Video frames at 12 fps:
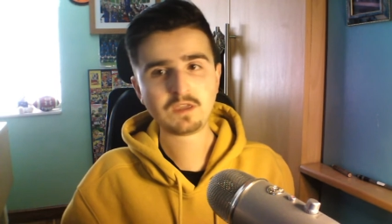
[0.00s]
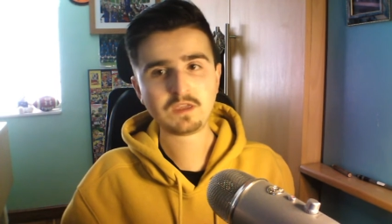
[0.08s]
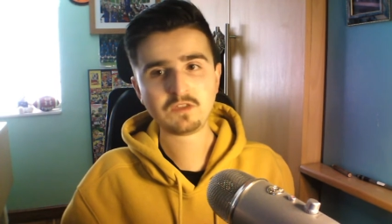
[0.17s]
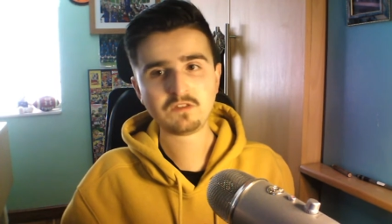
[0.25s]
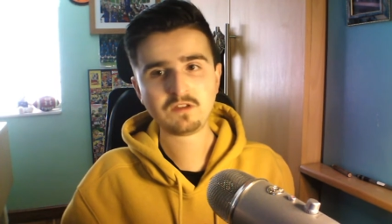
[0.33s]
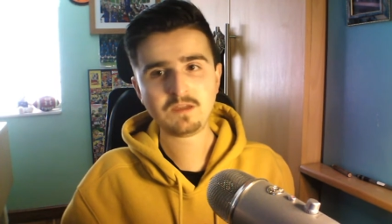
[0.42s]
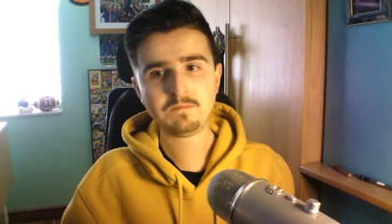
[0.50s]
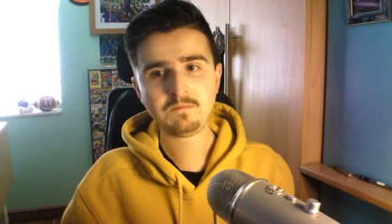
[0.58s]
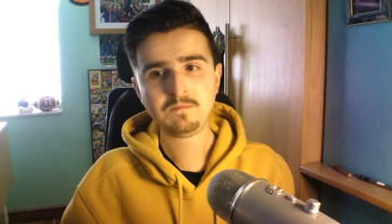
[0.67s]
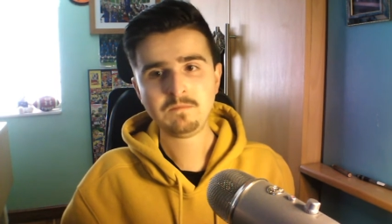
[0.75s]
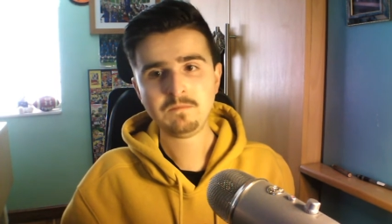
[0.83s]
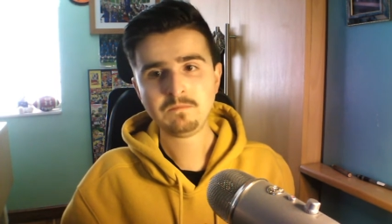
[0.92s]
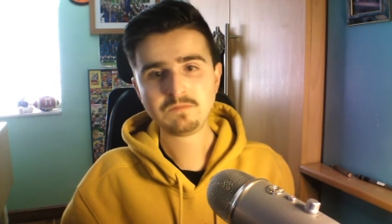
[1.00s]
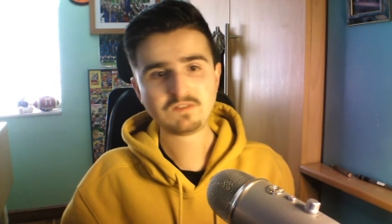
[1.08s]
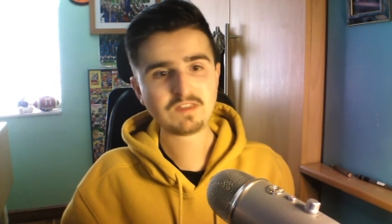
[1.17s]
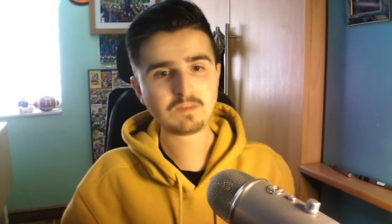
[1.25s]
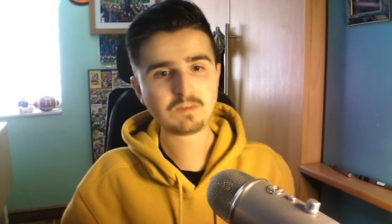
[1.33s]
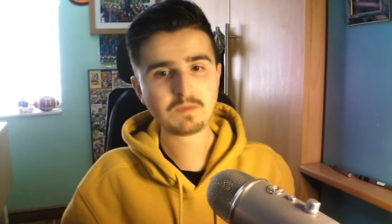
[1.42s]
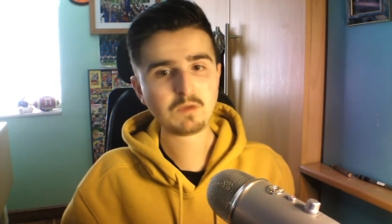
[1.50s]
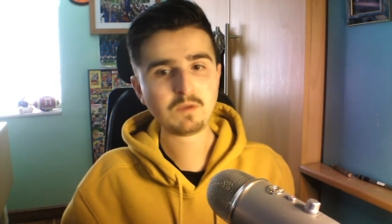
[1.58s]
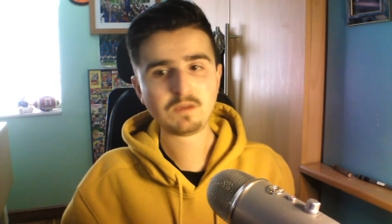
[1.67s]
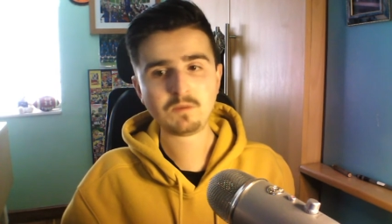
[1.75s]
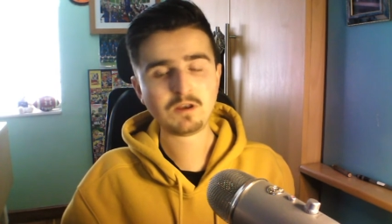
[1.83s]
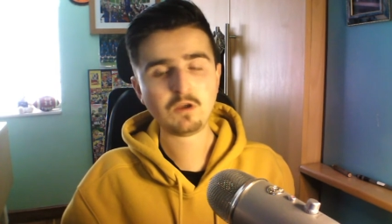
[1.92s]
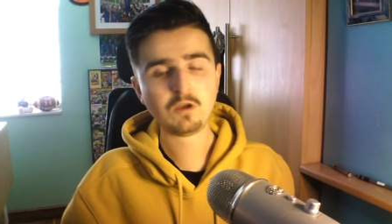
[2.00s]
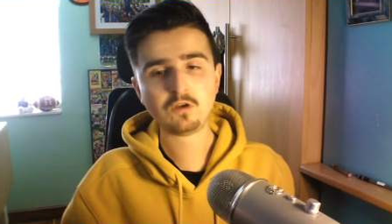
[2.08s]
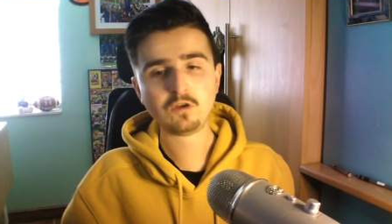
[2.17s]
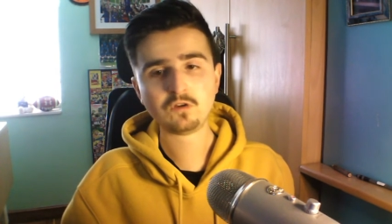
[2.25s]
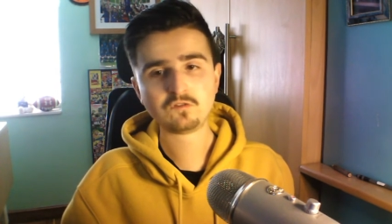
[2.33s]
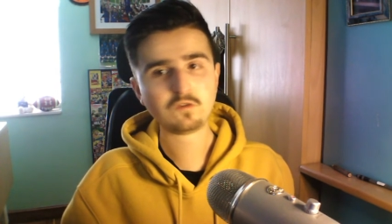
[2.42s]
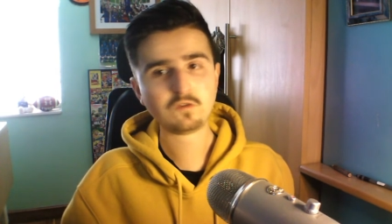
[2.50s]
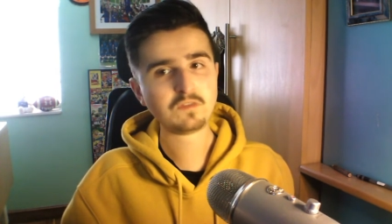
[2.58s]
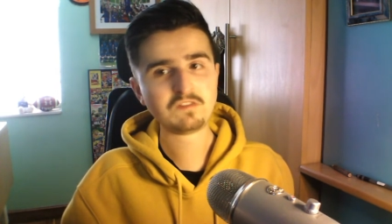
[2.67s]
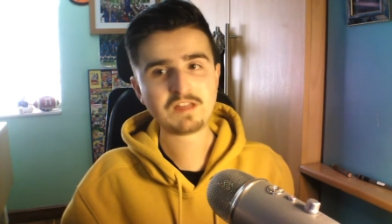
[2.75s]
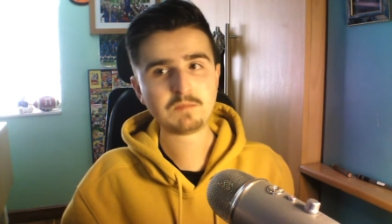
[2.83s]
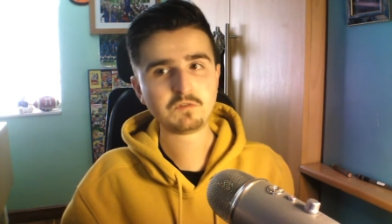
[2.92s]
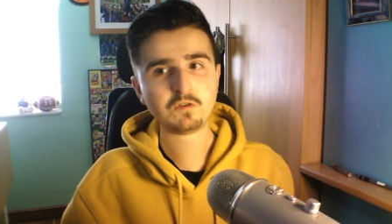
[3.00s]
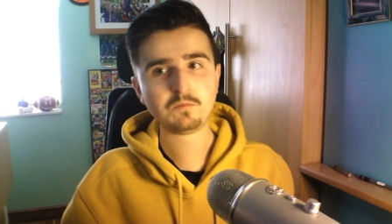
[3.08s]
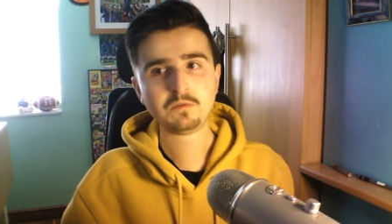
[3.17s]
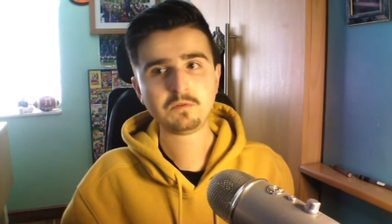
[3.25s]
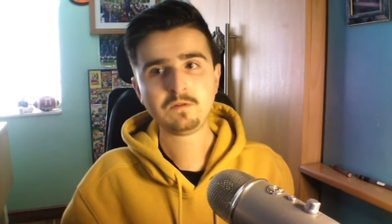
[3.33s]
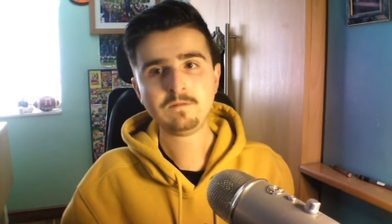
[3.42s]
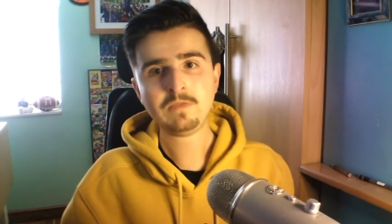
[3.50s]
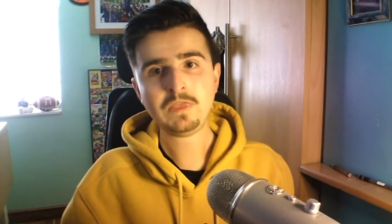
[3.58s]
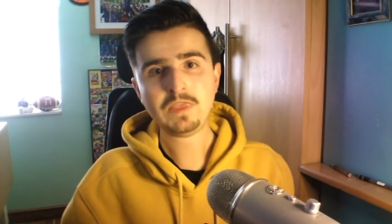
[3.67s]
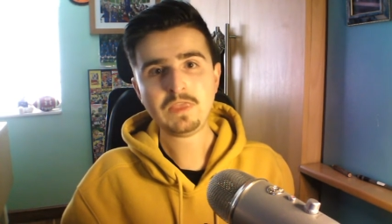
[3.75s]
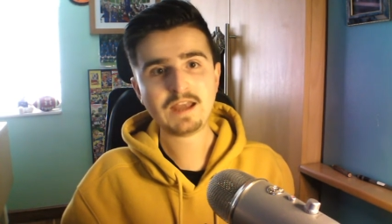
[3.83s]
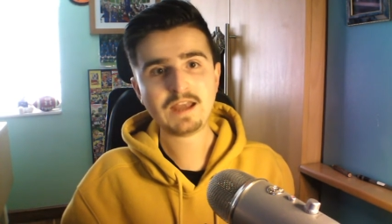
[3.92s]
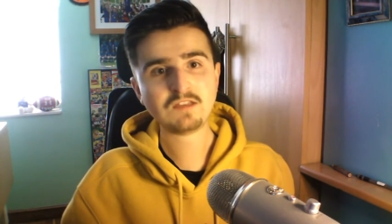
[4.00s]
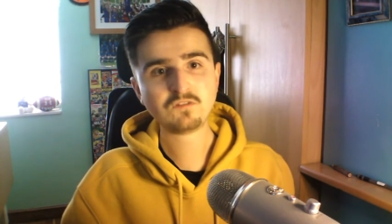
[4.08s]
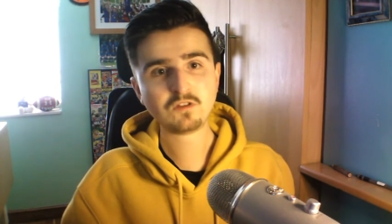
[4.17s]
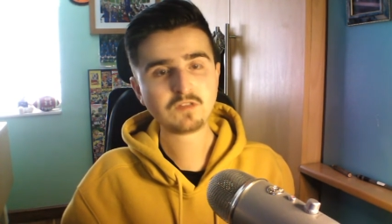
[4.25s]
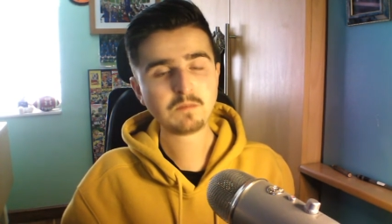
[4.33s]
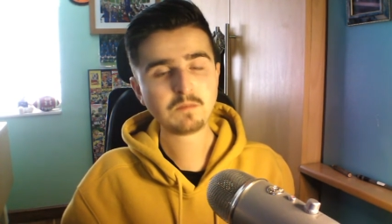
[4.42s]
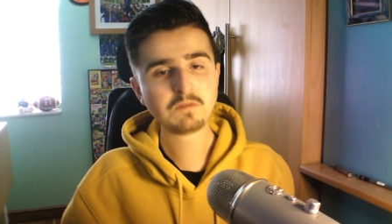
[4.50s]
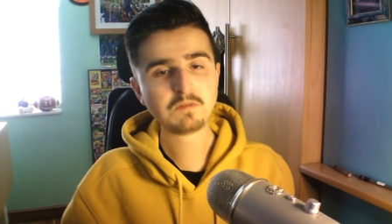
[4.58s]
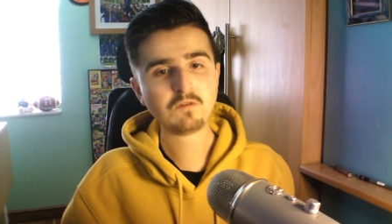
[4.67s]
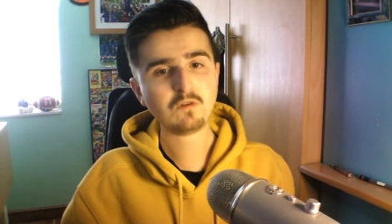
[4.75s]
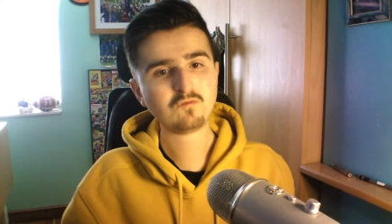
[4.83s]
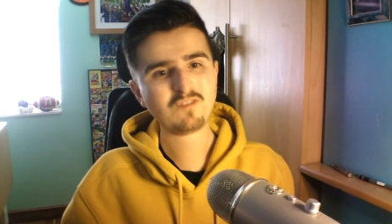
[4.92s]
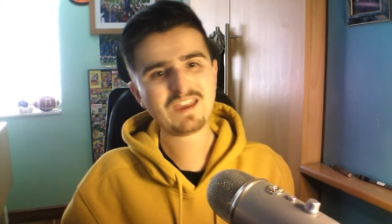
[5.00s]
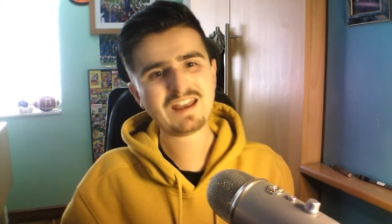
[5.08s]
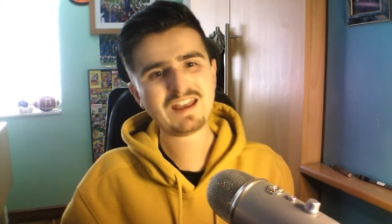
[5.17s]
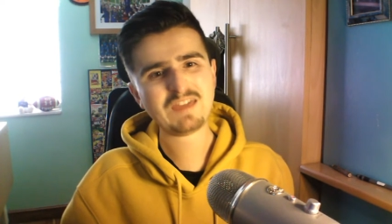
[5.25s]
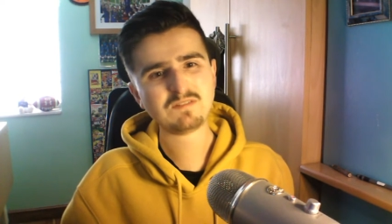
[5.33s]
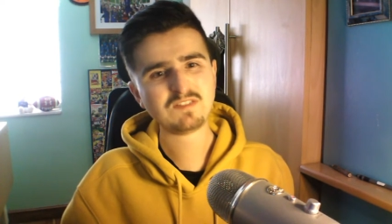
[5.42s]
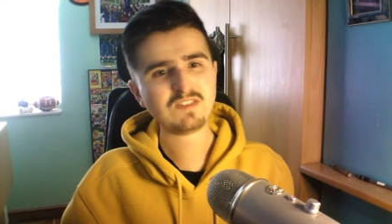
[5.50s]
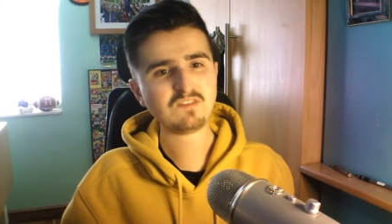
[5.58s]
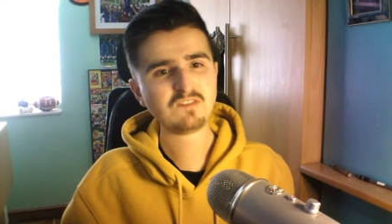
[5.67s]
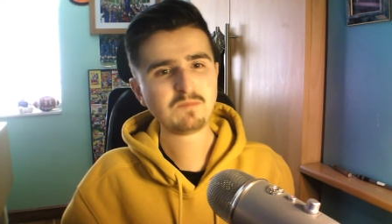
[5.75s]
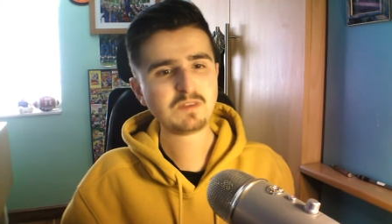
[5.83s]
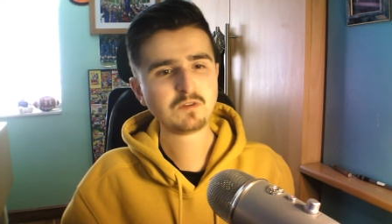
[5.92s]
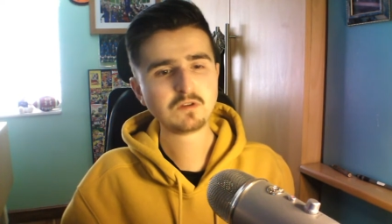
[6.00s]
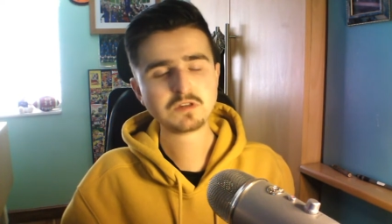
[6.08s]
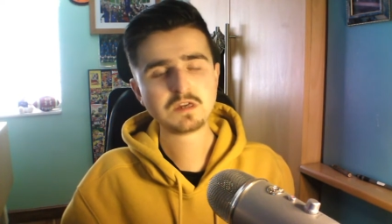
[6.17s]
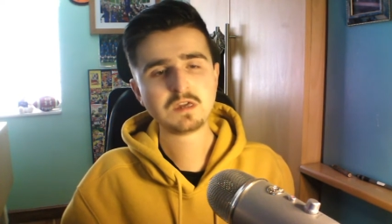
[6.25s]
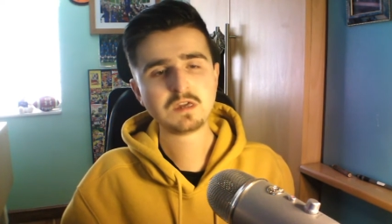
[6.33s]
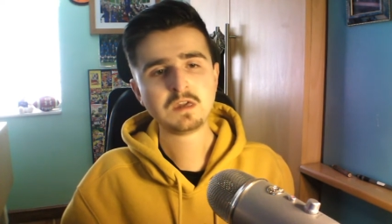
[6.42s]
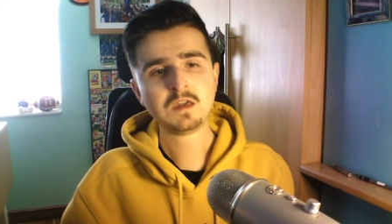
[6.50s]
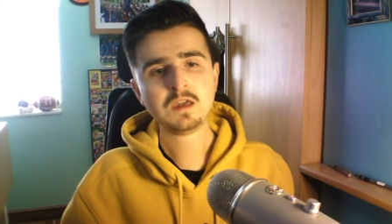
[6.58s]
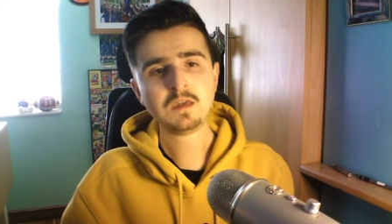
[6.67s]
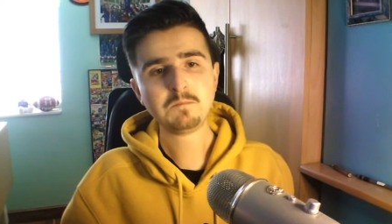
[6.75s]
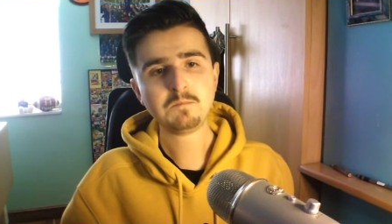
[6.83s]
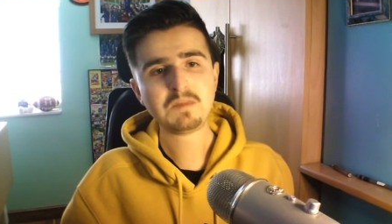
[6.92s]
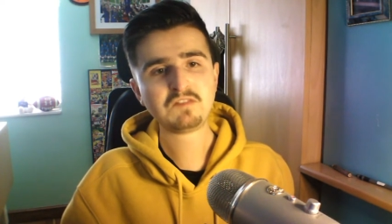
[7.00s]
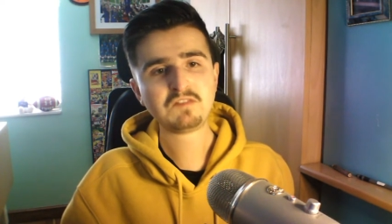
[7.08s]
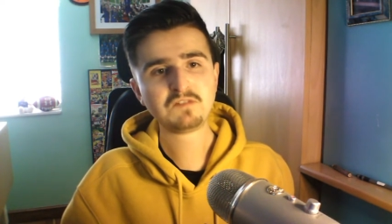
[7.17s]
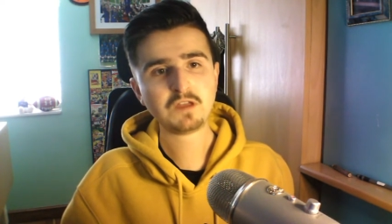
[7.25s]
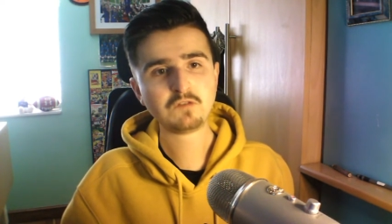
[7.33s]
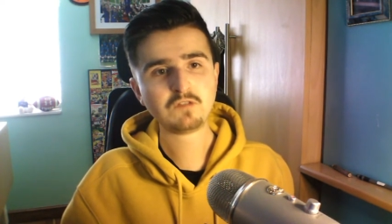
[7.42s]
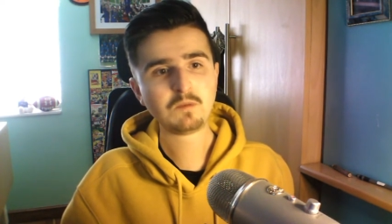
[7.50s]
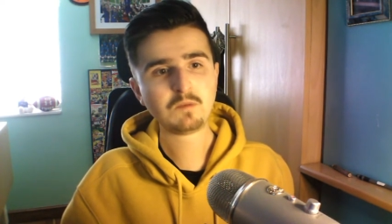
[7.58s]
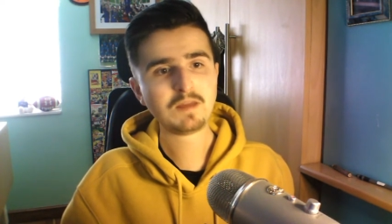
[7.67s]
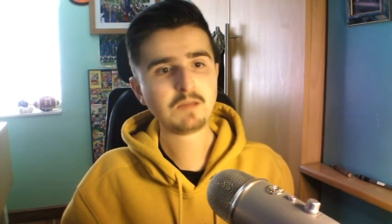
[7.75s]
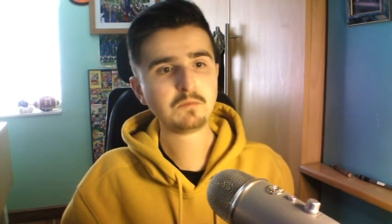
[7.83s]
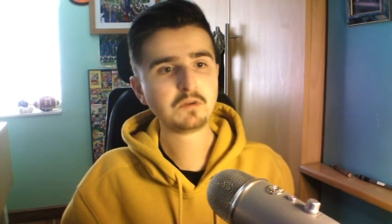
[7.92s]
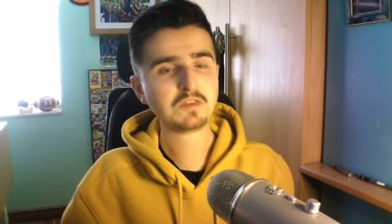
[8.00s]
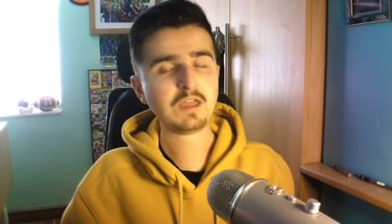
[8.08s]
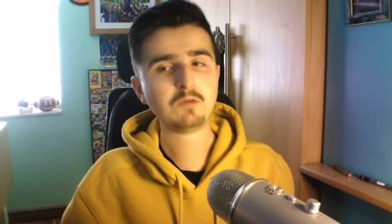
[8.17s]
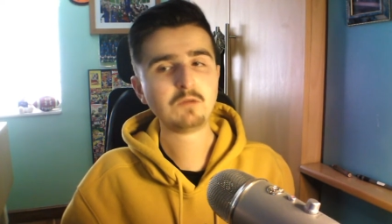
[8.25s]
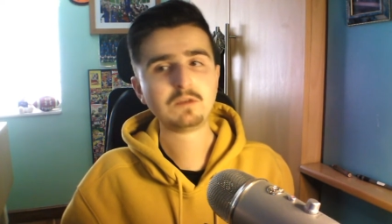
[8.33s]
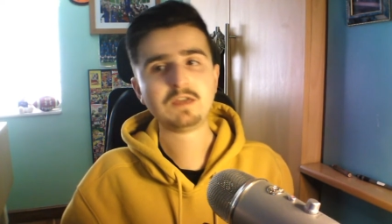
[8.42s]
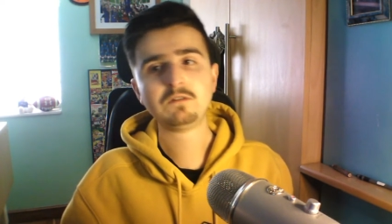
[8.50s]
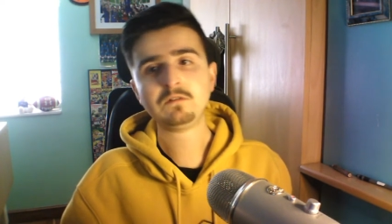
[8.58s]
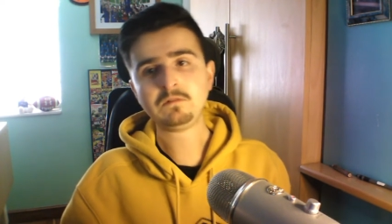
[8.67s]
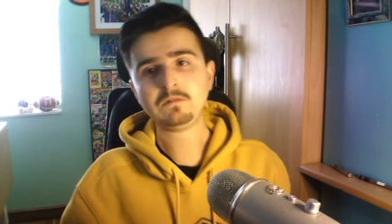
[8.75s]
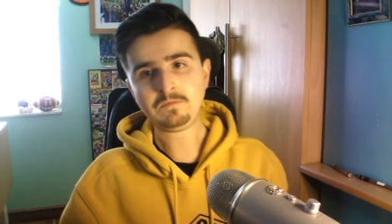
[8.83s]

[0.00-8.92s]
at the time. Just had to be quick, went Argos, got this laptop. And it's not done me wrong really ever since. A bit dodgy, bit slow. So I went out and bought a Dell now.